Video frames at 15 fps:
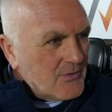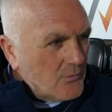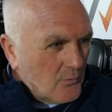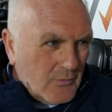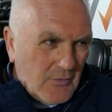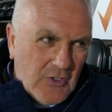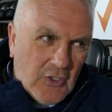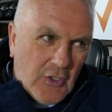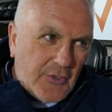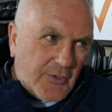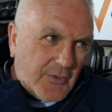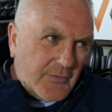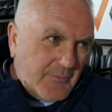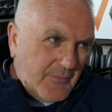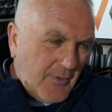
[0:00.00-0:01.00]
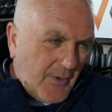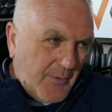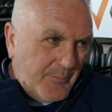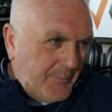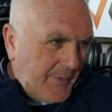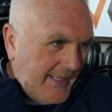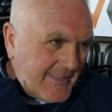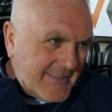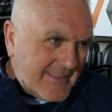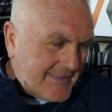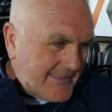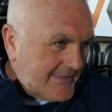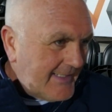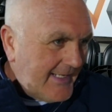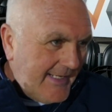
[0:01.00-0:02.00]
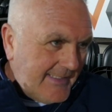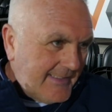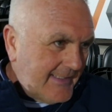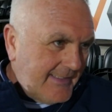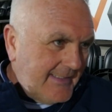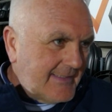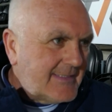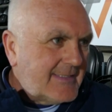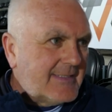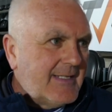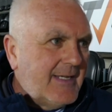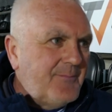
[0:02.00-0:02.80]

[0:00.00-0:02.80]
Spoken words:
You know, you look at our bench tonight, and it's